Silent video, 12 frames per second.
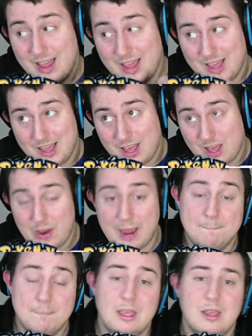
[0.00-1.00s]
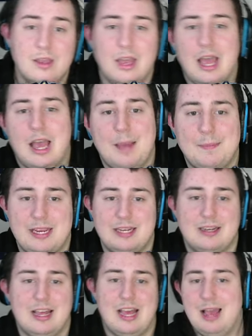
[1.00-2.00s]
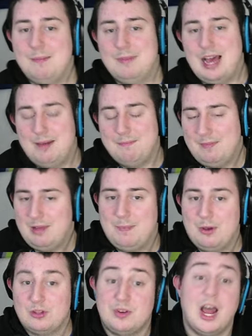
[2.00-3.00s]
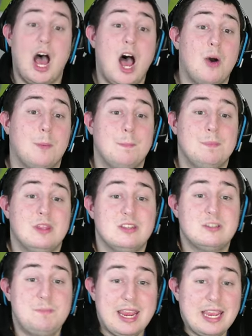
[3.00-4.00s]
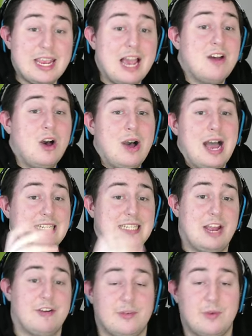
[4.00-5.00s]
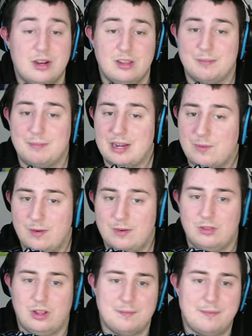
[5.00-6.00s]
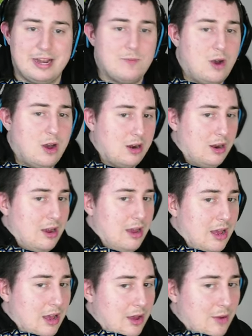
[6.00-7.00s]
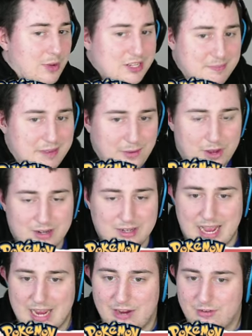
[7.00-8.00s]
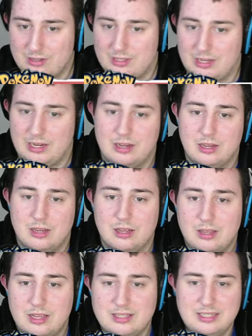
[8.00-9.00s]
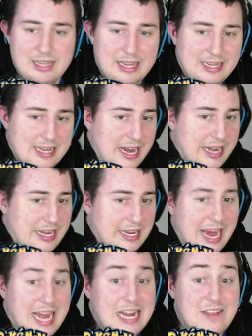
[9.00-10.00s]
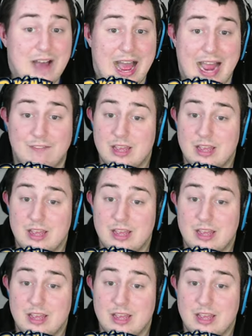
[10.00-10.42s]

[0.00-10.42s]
Okay, I mean I'm not opposed to it. Oh, speaking of, oh hi Siren, you want to learn muddy learn muddy water? Uh, what is muddy water's accuracy? Isn't it like ninety, eighty-five?